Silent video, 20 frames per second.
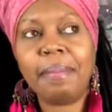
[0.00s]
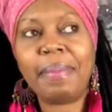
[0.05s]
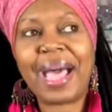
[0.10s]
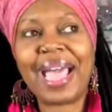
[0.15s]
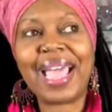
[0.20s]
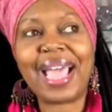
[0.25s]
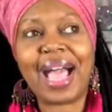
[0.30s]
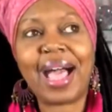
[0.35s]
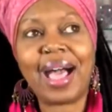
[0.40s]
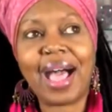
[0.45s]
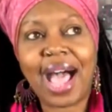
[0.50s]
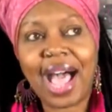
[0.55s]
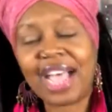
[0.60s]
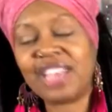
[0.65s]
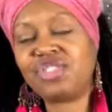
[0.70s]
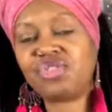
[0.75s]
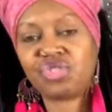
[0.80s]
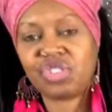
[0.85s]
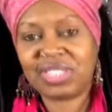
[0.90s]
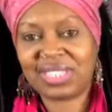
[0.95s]
by
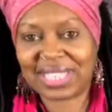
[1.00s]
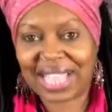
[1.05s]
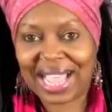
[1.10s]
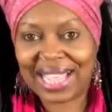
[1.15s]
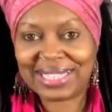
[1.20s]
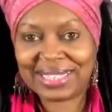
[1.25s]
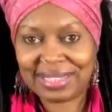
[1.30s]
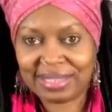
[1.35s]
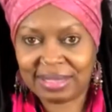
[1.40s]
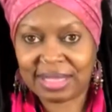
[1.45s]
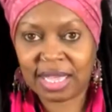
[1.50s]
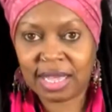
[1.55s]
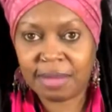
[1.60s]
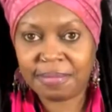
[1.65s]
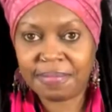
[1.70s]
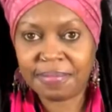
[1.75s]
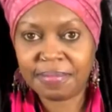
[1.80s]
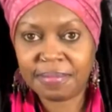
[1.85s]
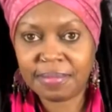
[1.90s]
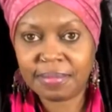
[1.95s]
ostracizing
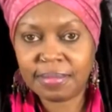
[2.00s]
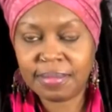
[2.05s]
them,